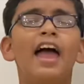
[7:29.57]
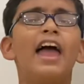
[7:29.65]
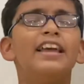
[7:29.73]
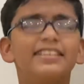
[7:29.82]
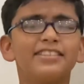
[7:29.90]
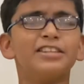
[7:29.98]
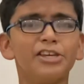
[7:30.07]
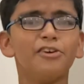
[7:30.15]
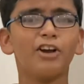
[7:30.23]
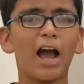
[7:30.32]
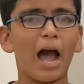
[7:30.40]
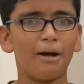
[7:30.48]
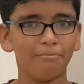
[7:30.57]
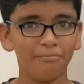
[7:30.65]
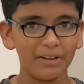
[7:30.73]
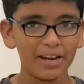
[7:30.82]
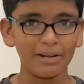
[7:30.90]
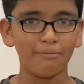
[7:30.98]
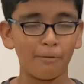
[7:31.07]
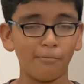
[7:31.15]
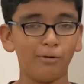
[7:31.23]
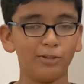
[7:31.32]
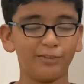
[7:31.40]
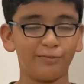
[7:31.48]
It's a newcomer in my
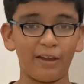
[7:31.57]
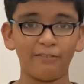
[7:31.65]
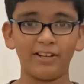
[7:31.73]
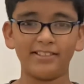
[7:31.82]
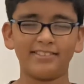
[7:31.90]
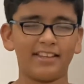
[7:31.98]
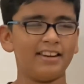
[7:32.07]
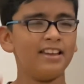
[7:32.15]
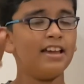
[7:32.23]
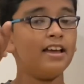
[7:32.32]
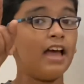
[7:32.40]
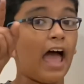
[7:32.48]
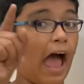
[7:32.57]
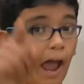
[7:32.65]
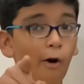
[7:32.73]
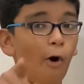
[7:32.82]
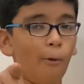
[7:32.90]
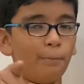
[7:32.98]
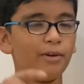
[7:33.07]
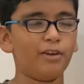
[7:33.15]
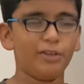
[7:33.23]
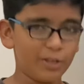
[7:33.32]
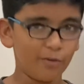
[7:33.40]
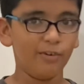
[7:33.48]
most favorites, and I hope
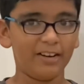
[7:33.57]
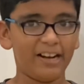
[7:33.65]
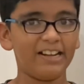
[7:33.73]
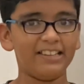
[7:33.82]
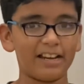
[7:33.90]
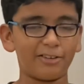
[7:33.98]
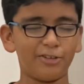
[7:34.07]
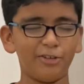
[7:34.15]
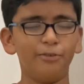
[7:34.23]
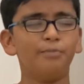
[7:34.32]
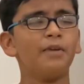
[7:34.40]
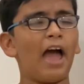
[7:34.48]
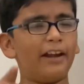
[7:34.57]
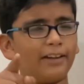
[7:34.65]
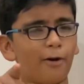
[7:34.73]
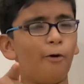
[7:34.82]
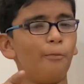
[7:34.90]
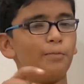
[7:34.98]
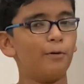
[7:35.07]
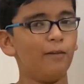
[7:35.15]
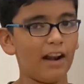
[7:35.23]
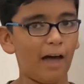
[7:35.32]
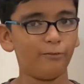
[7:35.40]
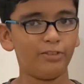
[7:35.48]
you will read that too, and I hope you
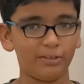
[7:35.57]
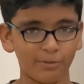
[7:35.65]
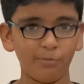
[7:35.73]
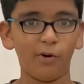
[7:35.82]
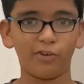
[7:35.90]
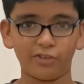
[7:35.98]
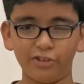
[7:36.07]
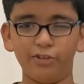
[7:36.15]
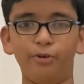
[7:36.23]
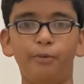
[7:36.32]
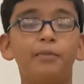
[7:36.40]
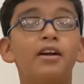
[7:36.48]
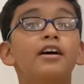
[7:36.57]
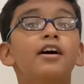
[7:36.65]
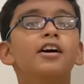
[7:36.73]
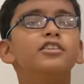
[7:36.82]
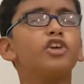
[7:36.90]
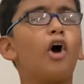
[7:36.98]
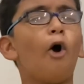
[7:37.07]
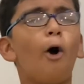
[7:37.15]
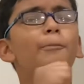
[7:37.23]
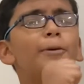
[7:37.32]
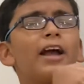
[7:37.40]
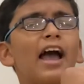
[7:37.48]
love this book too. So I
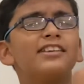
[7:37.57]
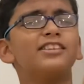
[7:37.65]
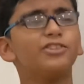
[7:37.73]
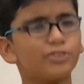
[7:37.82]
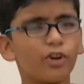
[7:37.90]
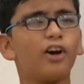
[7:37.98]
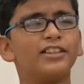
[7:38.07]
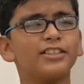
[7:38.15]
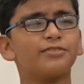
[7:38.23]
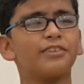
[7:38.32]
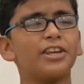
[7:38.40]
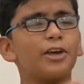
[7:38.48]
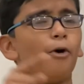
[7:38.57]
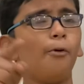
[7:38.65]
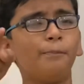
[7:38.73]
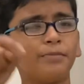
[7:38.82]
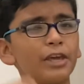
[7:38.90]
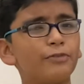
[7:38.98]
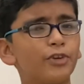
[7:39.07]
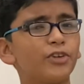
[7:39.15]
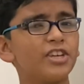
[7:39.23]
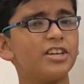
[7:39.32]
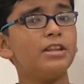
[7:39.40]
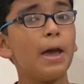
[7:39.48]
hope you guys enjoyed this video. If you
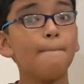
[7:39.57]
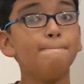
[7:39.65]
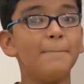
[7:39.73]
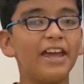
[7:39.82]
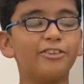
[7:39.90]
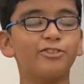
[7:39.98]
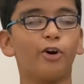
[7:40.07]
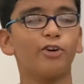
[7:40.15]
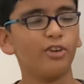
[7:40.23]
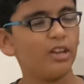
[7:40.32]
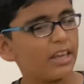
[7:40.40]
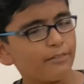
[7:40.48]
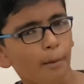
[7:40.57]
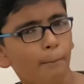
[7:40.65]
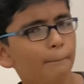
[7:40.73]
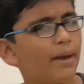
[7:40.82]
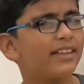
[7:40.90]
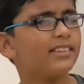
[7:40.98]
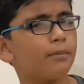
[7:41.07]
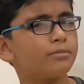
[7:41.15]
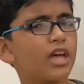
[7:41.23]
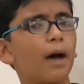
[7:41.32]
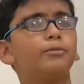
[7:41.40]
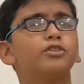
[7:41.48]
did, make sure you leave a big thumbs
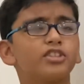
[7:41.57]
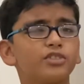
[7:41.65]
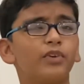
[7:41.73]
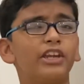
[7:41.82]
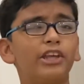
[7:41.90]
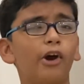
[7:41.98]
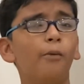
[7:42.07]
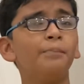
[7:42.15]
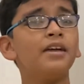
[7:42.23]
up to this video.